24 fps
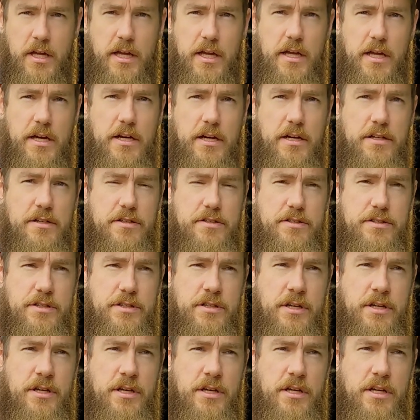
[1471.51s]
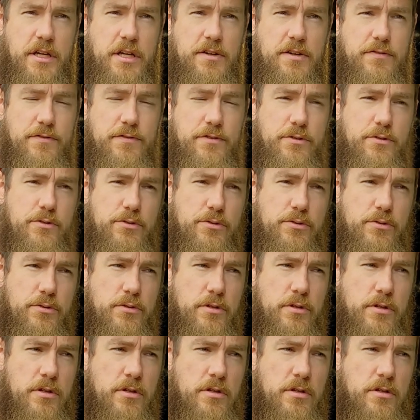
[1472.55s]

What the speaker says: And if you